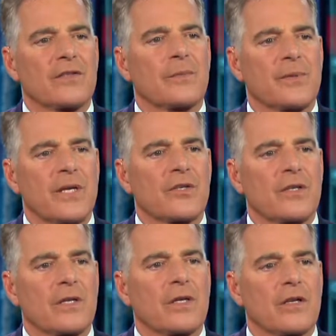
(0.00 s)
and potentially
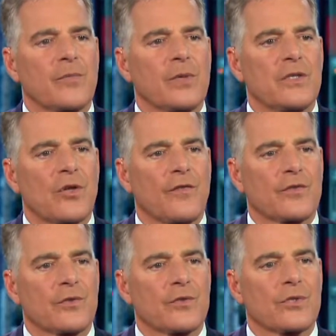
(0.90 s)
the killing of police
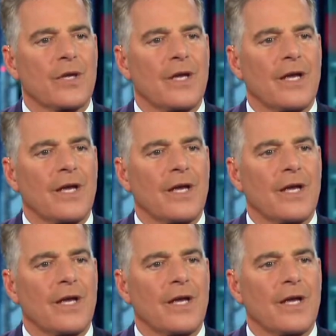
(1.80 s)
officers.